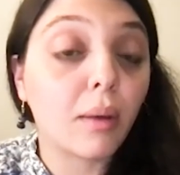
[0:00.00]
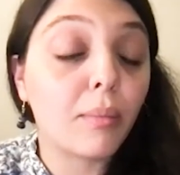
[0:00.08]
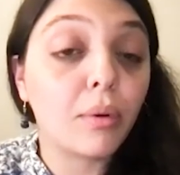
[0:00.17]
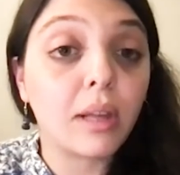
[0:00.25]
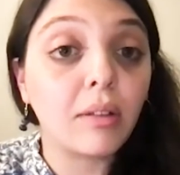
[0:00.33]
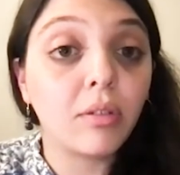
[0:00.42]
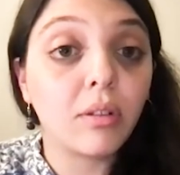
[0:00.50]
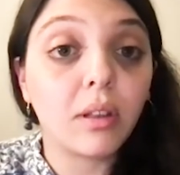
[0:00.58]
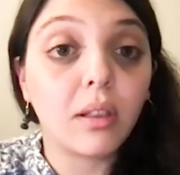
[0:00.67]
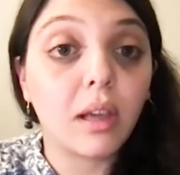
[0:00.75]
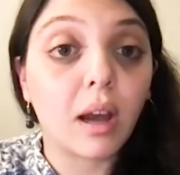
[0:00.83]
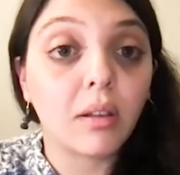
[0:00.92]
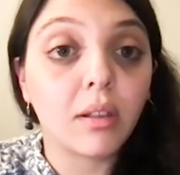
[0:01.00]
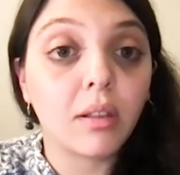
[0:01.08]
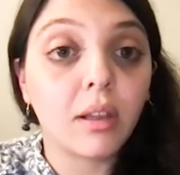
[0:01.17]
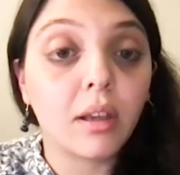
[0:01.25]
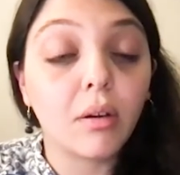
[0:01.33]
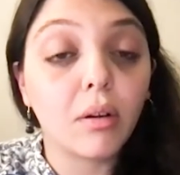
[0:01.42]
potentially the
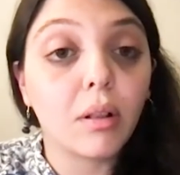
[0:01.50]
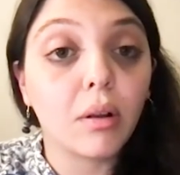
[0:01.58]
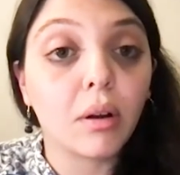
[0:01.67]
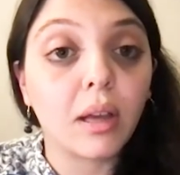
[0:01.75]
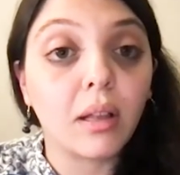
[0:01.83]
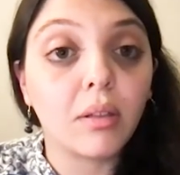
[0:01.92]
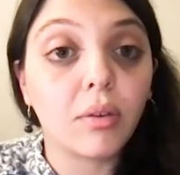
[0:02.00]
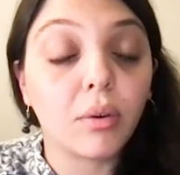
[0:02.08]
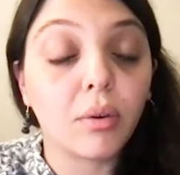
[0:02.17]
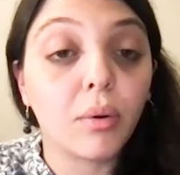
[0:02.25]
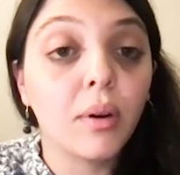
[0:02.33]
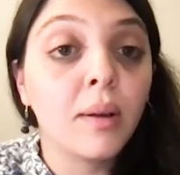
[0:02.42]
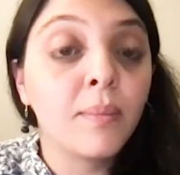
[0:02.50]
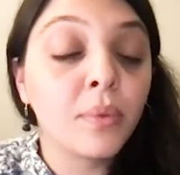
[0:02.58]
ICC could look into,